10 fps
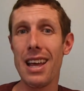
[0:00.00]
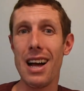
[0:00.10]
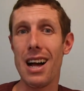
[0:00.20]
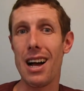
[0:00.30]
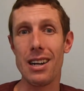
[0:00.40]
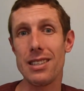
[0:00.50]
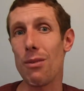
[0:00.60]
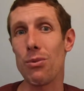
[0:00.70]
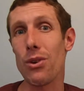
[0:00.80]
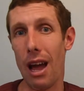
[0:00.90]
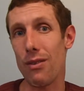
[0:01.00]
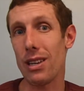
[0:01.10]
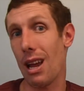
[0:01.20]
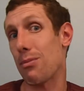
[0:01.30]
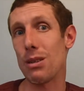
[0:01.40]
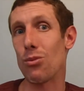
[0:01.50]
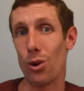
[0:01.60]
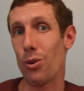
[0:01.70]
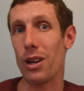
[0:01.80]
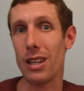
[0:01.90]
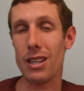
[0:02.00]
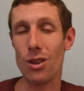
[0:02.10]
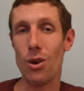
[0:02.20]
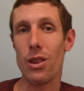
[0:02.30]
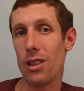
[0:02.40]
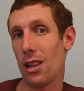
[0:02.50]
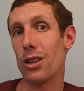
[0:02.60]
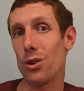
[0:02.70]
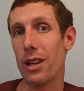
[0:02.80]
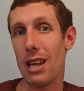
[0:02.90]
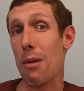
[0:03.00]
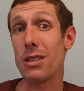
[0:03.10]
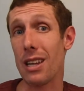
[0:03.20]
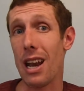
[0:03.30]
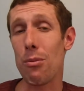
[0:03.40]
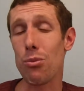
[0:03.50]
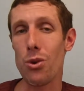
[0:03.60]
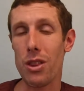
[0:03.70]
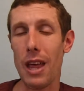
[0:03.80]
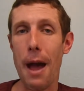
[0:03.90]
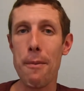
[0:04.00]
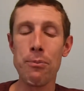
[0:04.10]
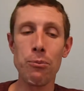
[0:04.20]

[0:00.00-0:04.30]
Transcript: it's helpful to have it empty more quickly, so the electrolyte tablets can help with that.